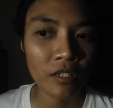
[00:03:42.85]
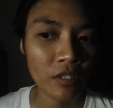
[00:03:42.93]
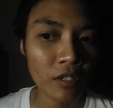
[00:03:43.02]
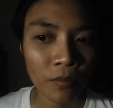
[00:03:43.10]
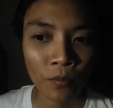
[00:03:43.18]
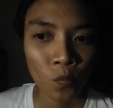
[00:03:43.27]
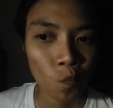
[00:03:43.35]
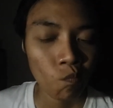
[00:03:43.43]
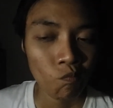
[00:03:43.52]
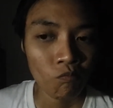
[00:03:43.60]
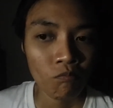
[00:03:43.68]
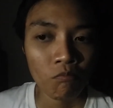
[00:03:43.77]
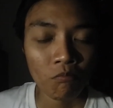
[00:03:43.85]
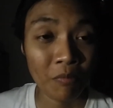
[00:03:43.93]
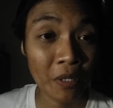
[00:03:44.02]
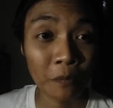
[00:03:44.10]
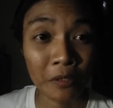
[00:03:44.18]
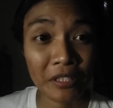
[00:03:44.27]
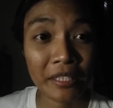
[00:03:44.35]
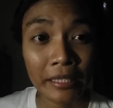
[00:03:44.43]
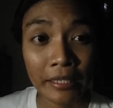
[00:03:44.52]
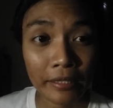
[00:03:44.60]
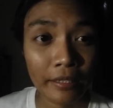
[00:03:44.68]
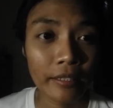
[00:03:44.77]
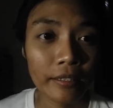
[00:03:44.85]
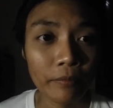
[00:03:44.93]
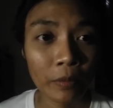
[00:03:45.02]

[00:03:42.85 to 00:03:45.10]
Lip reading: just people's luck.